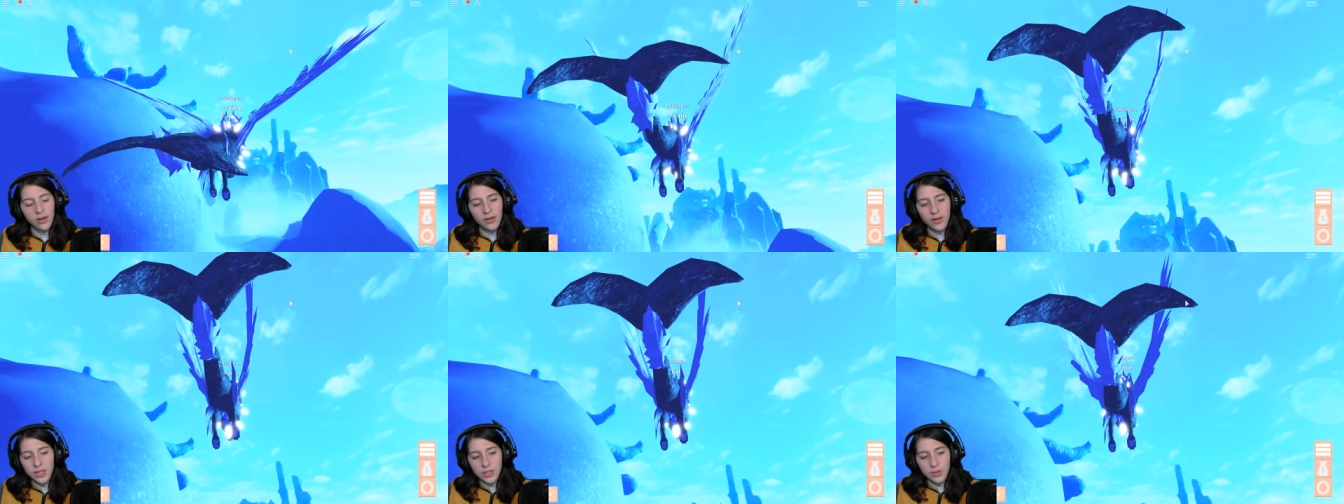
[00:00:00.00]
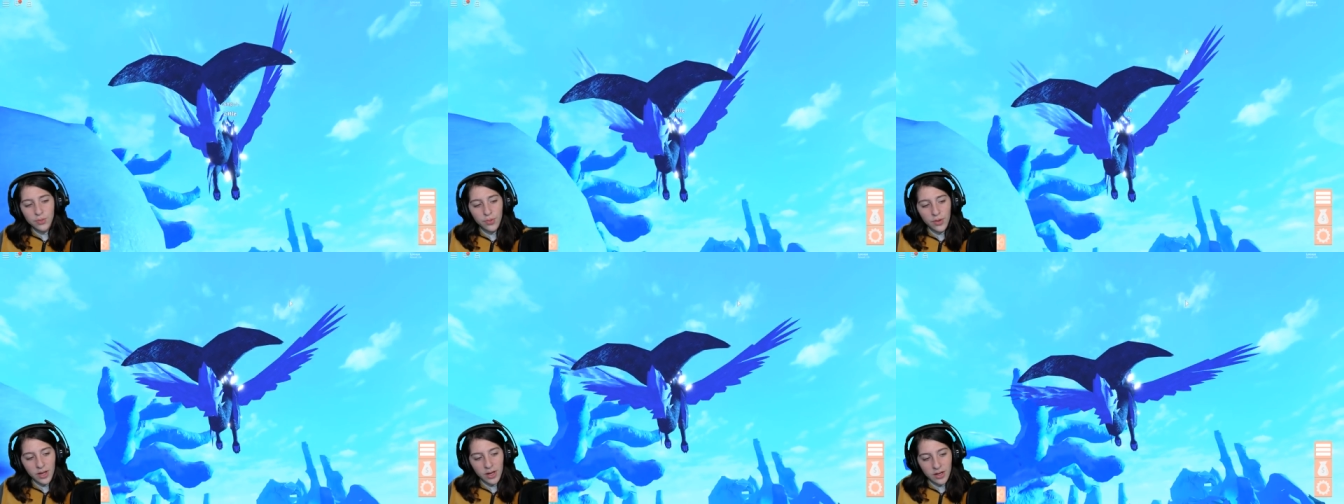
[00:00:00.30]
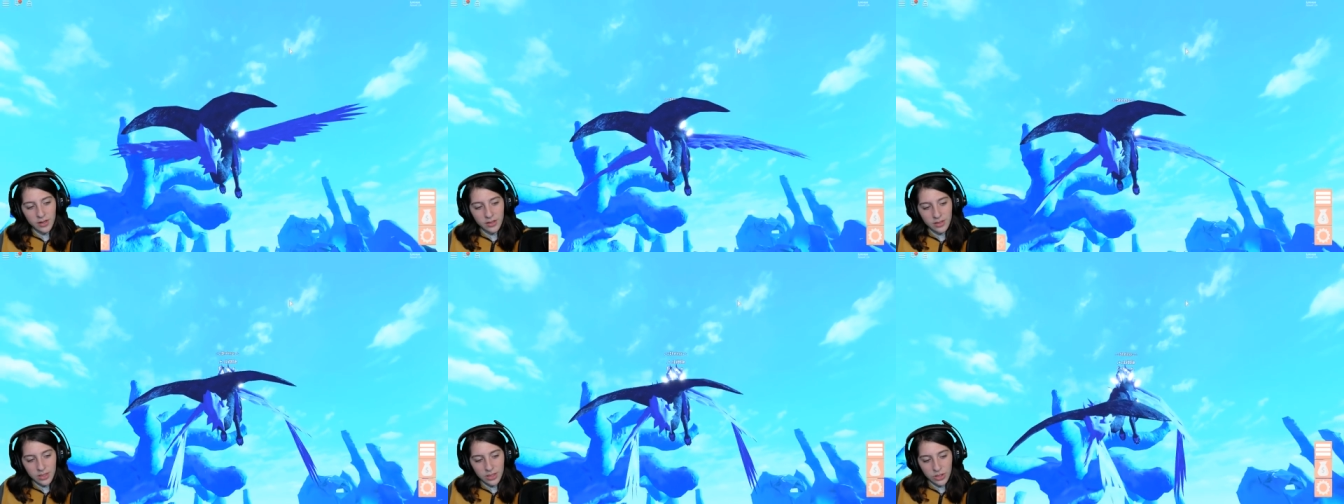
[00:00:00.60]
It's
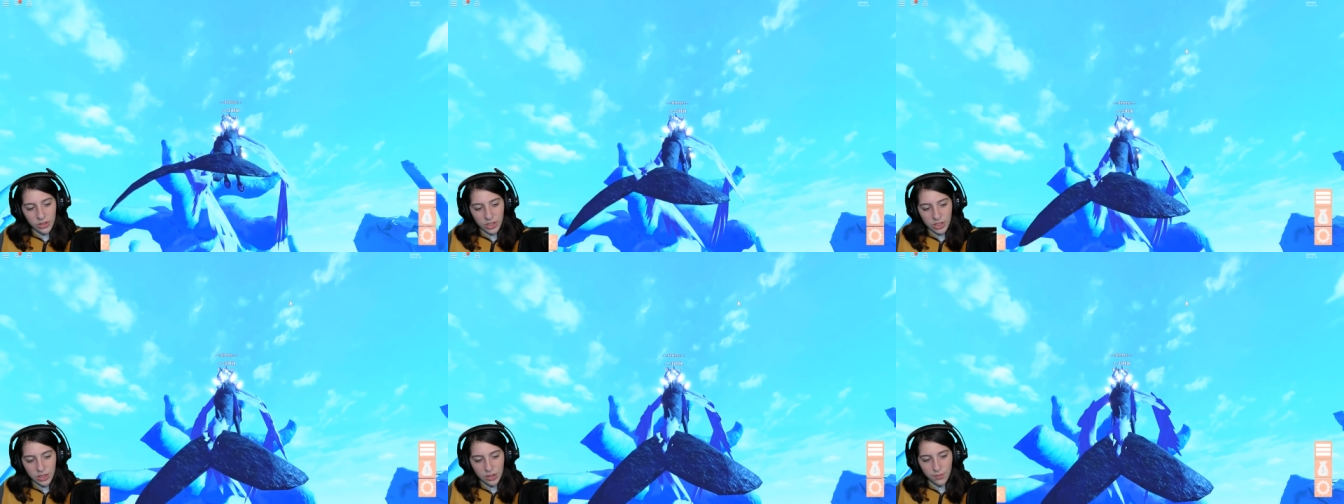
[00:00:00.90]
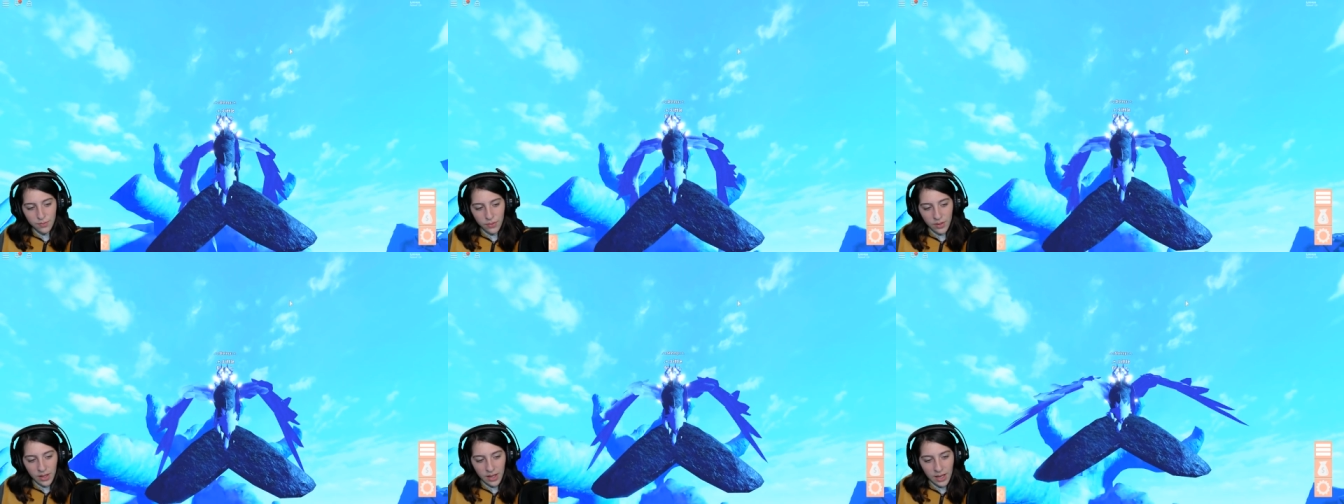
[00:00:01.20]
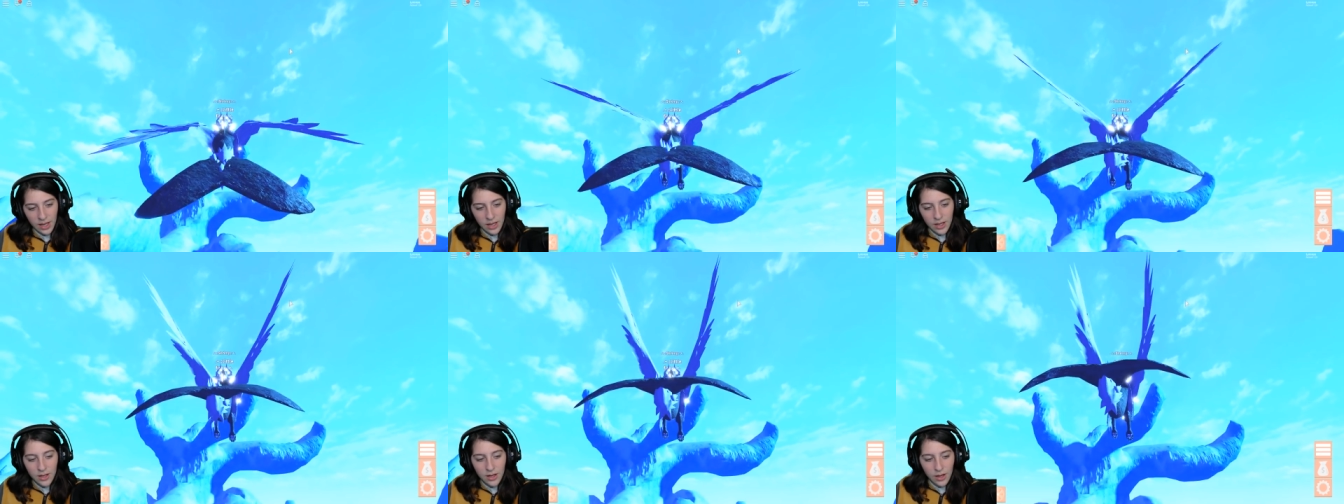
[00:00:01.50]
weird to
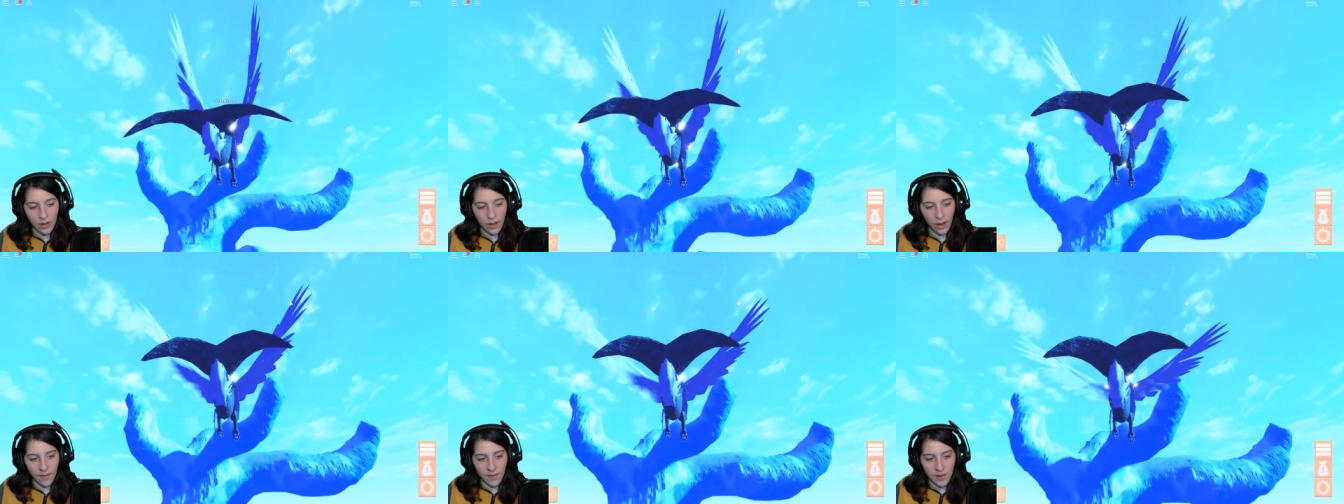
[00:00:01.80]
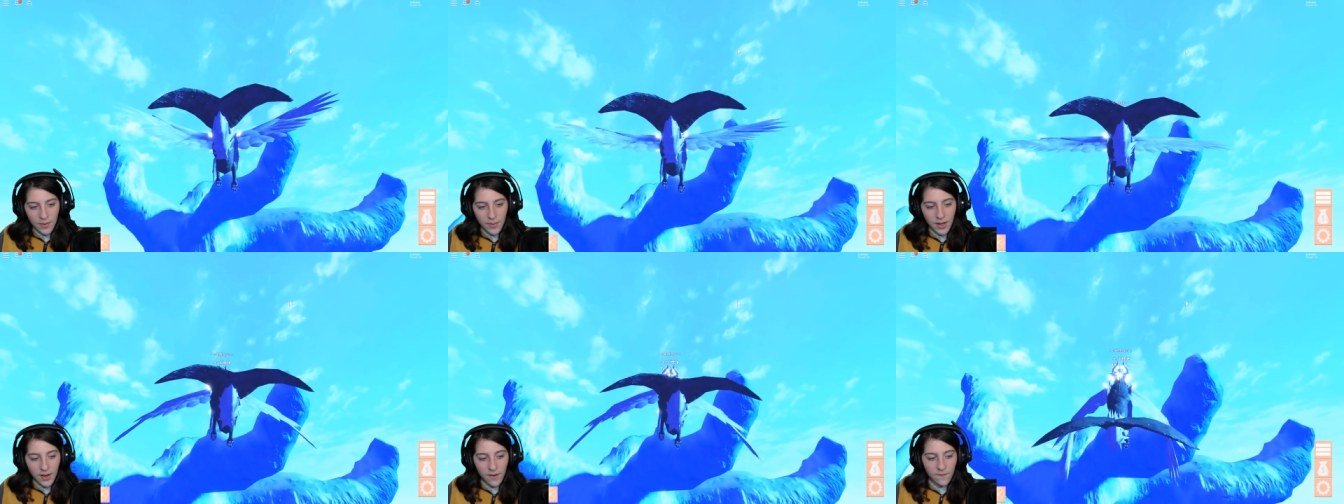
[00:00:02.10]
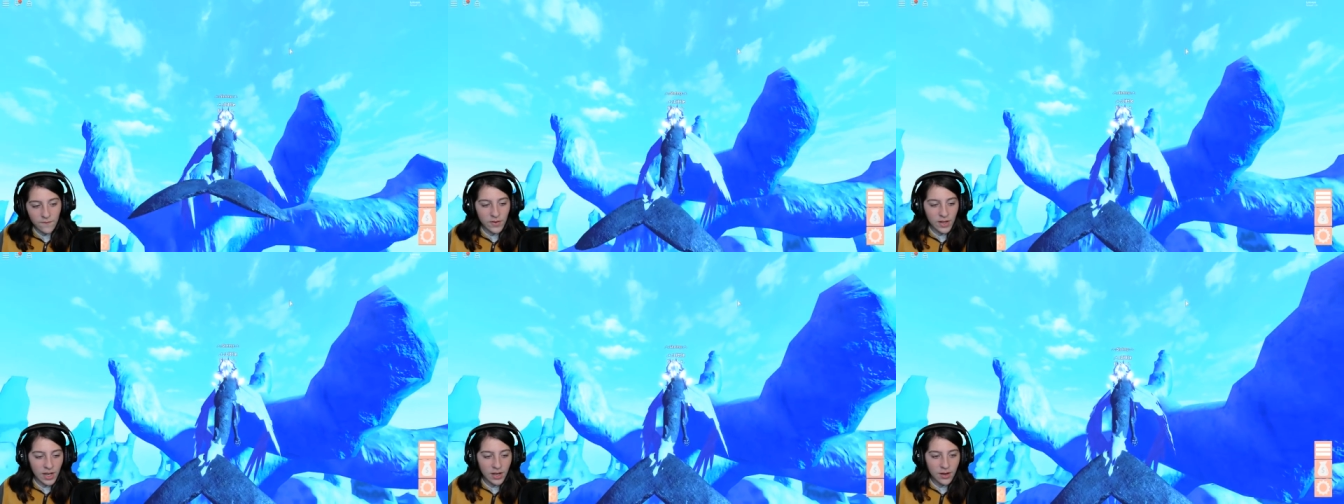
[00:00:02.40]
explain. I'll have to make a
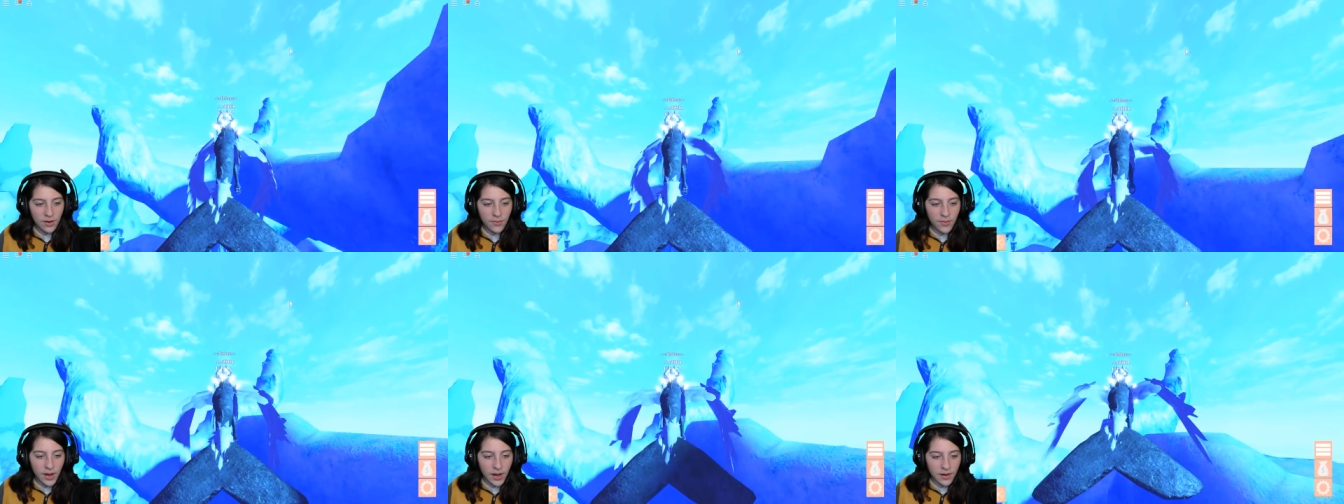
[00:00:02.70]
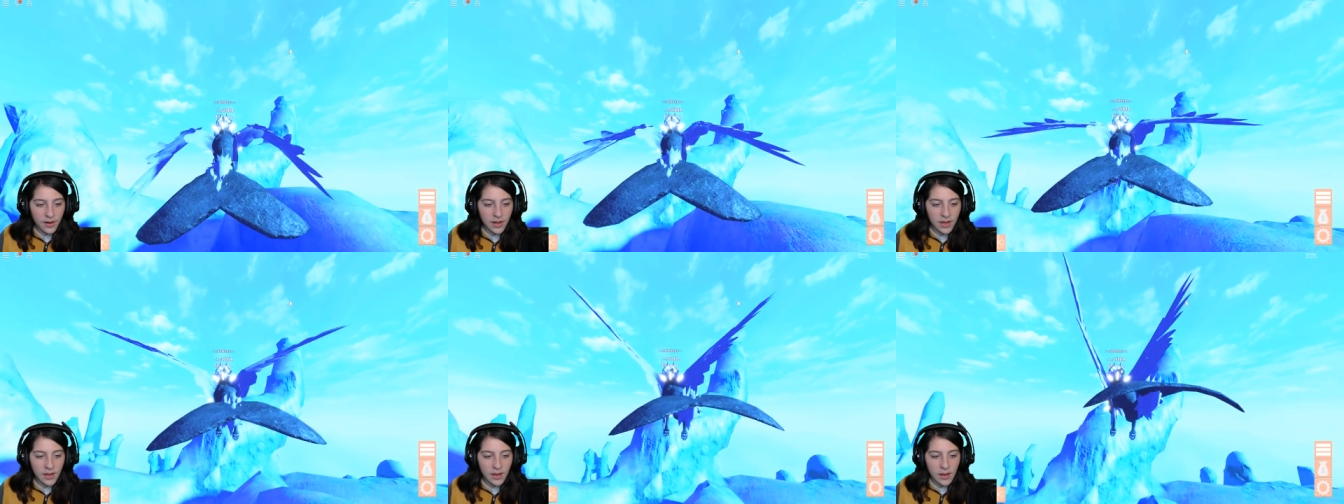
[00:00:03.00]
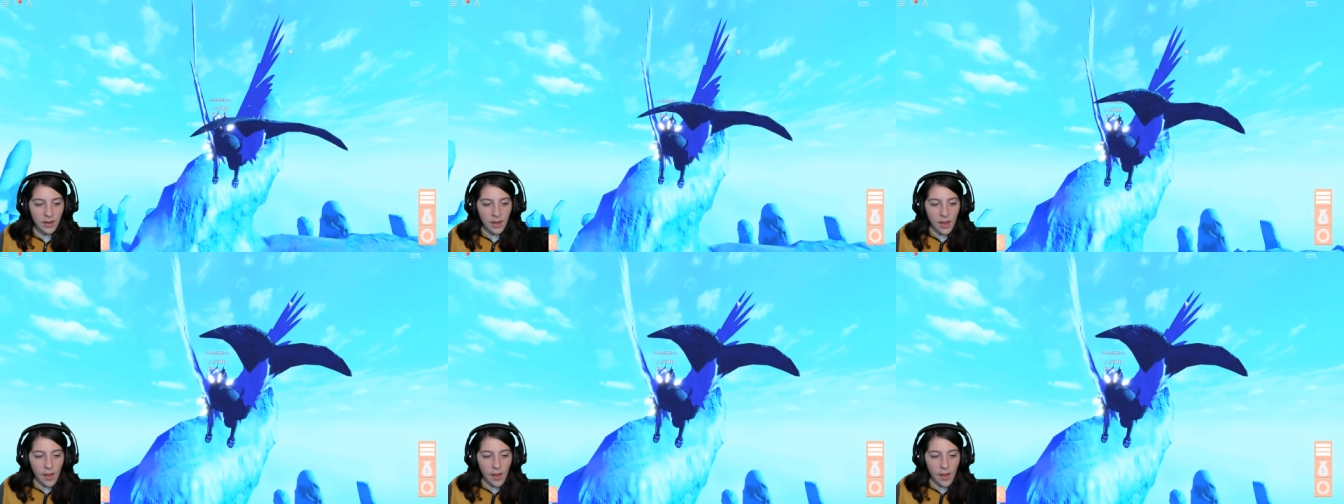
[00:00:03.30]
video about it.